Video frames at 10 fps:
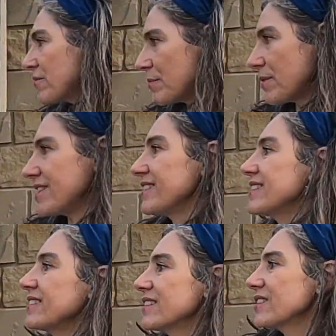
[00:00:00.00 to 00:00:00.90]
I
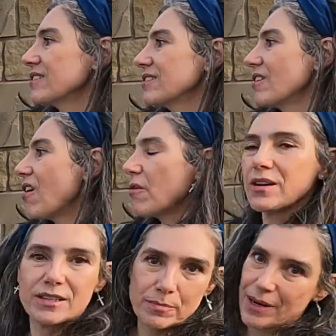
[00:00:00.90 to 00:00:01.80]
replaced
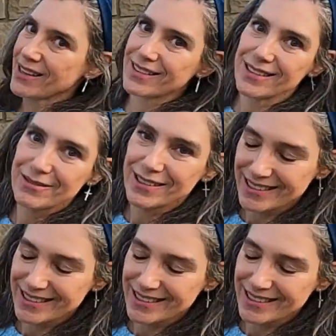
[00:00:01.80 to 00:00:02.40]
all its plastic